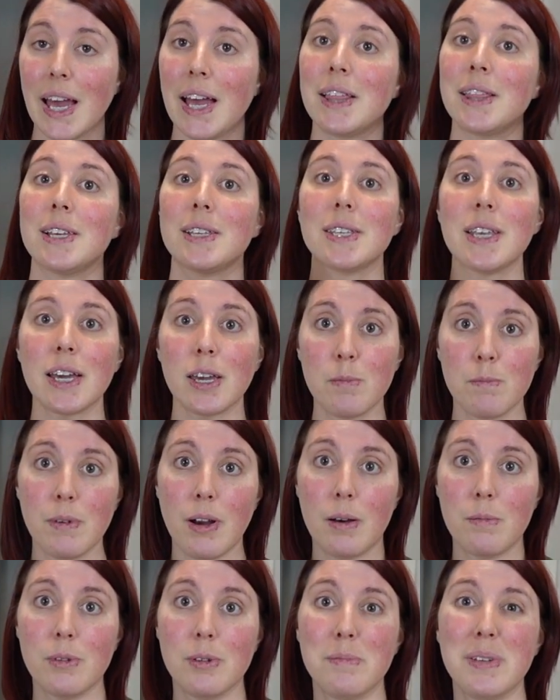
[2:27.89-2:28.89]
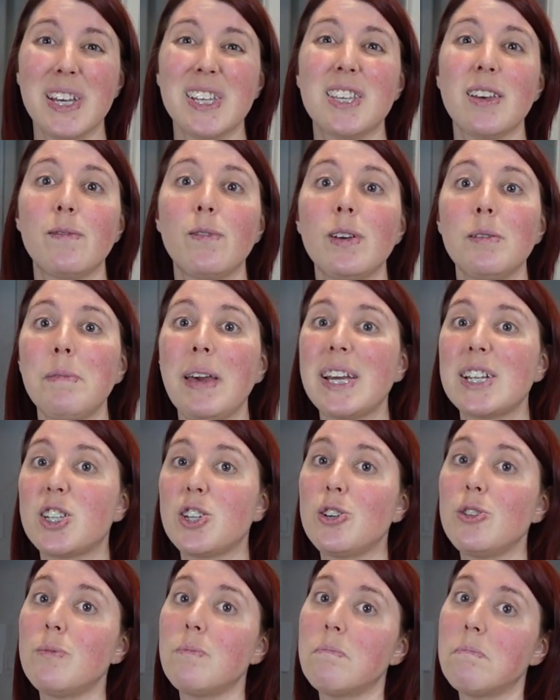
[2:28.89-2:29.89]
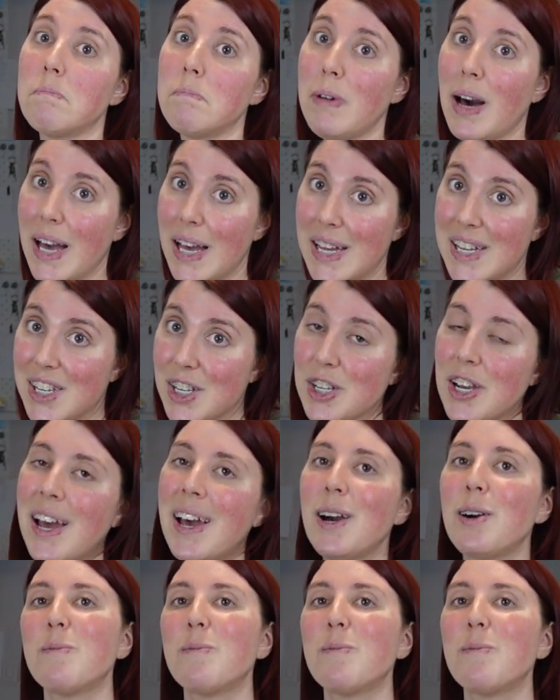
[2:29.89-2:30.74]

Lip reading: And the second problem is if we make too much,